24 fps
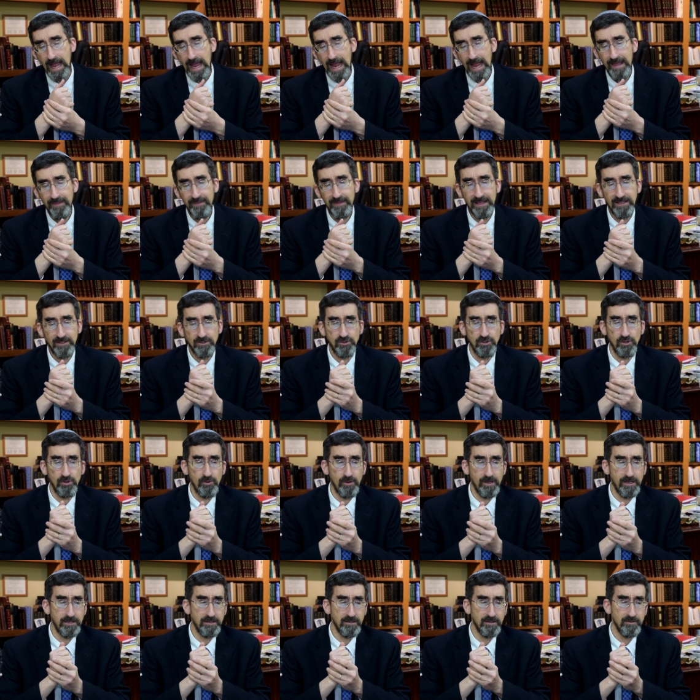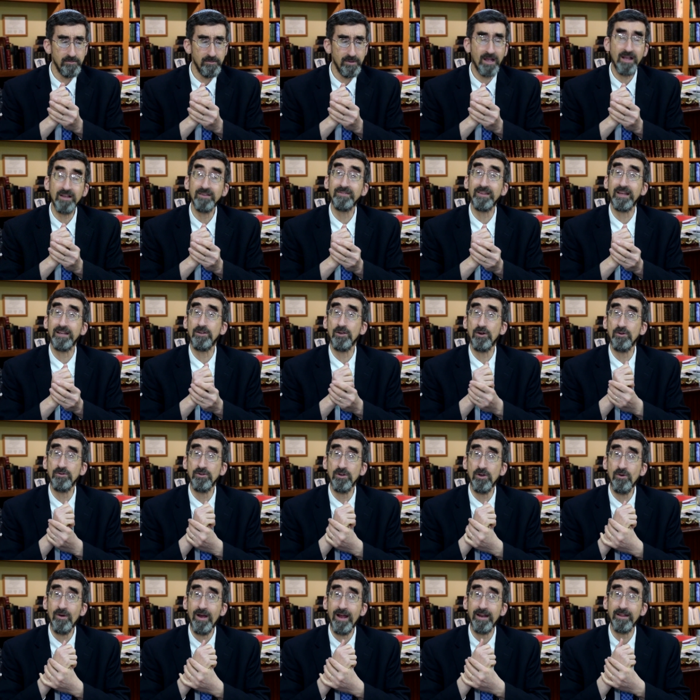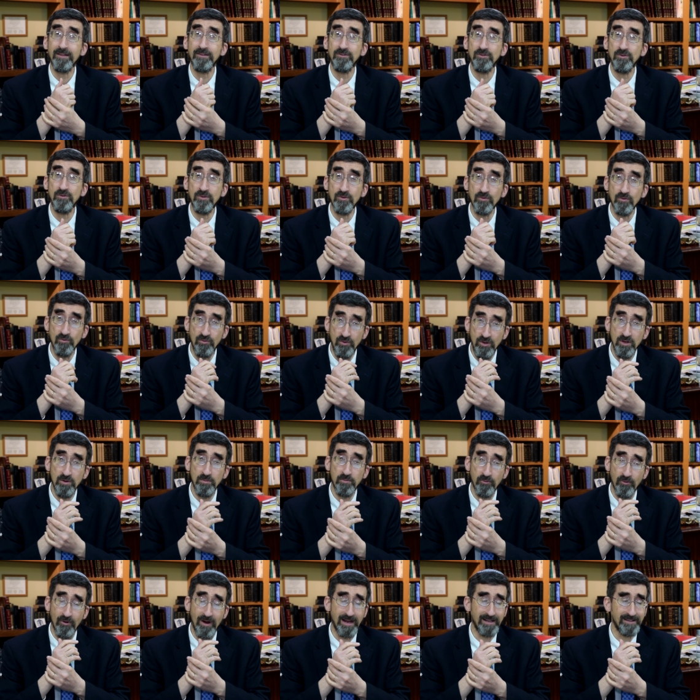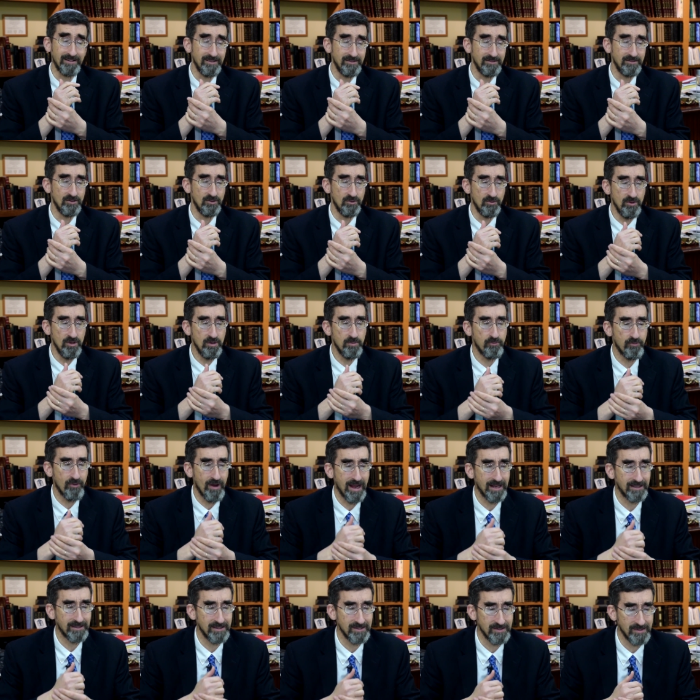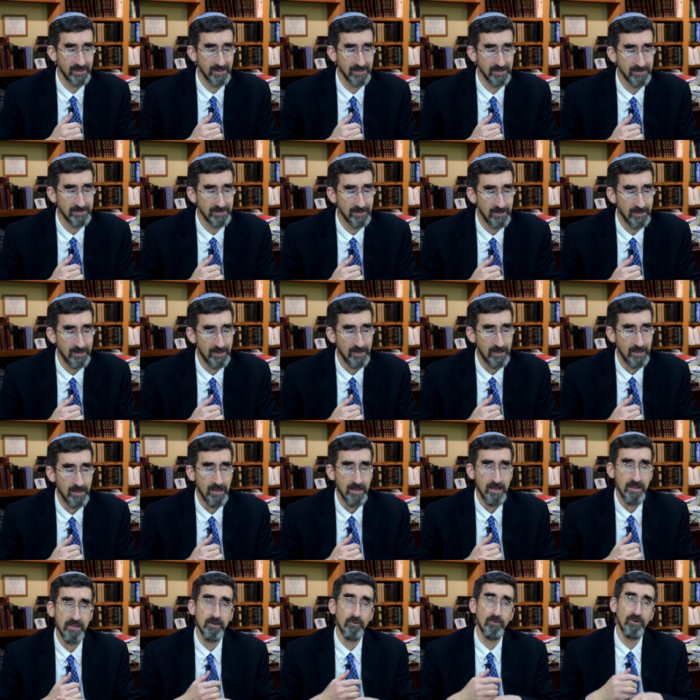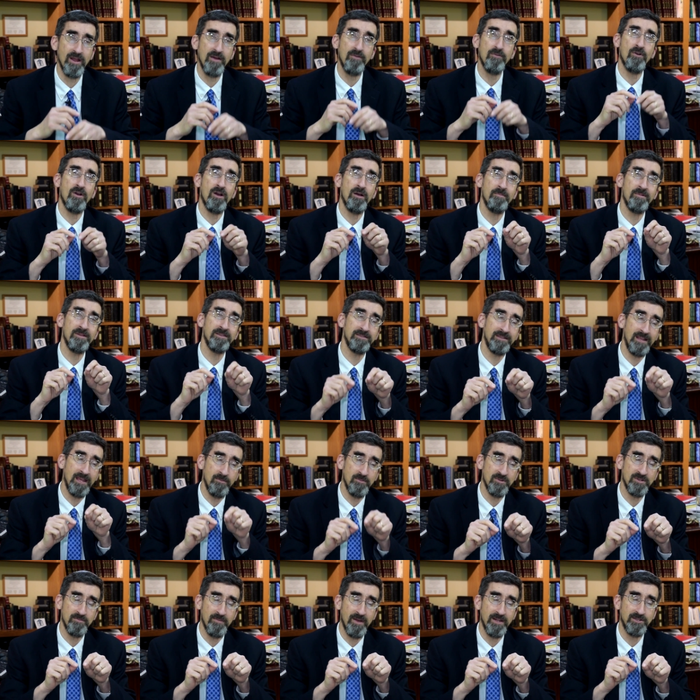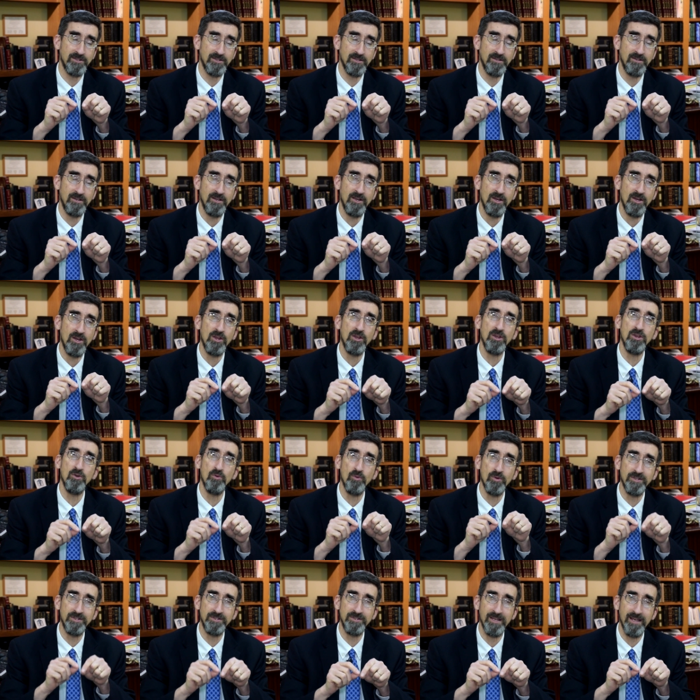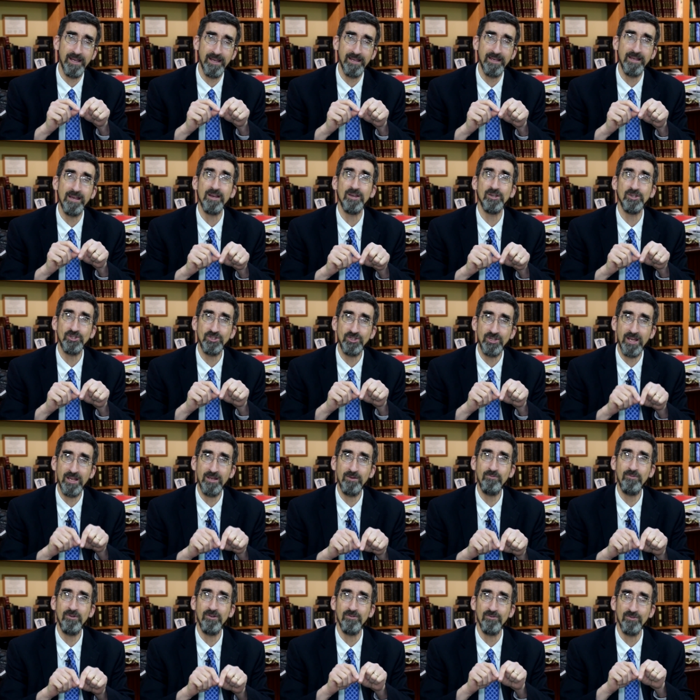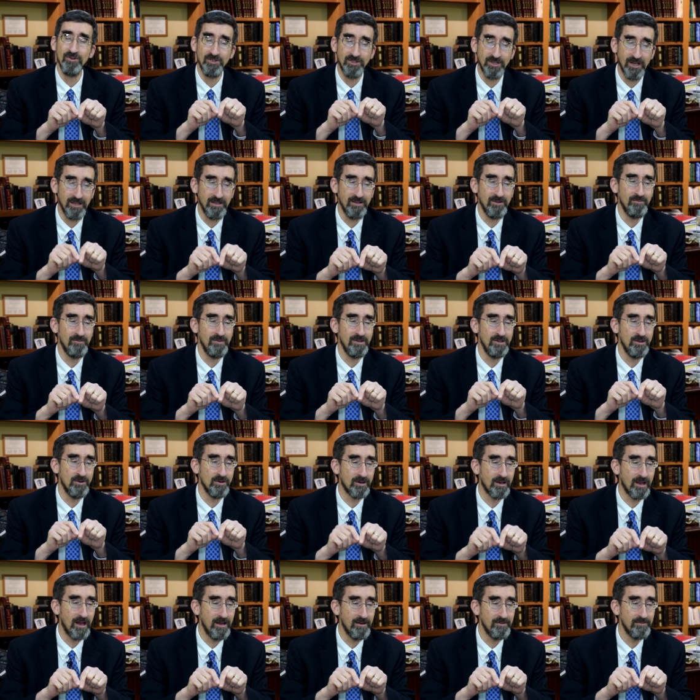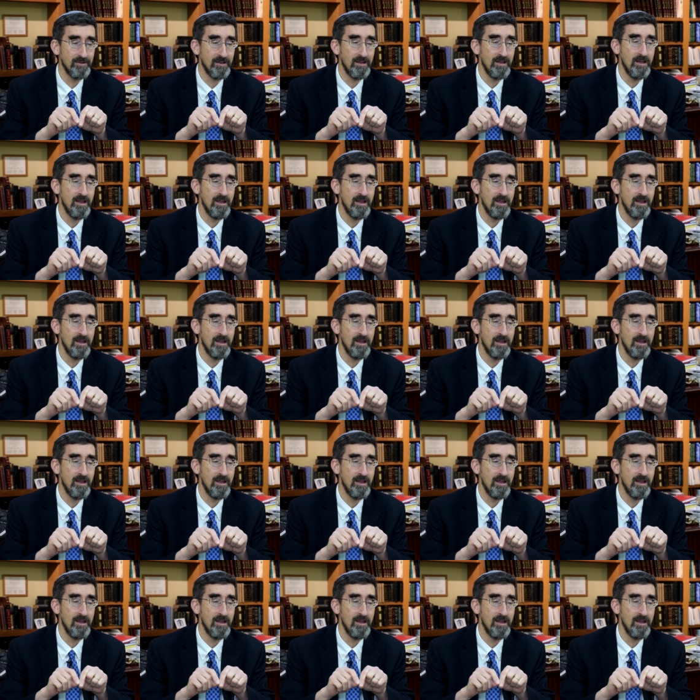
And they do it because they don't know how to do the real practice. The real practice is that whenever Haman's name is mentioned, you would say, "Shem, Rishayim Yirkav.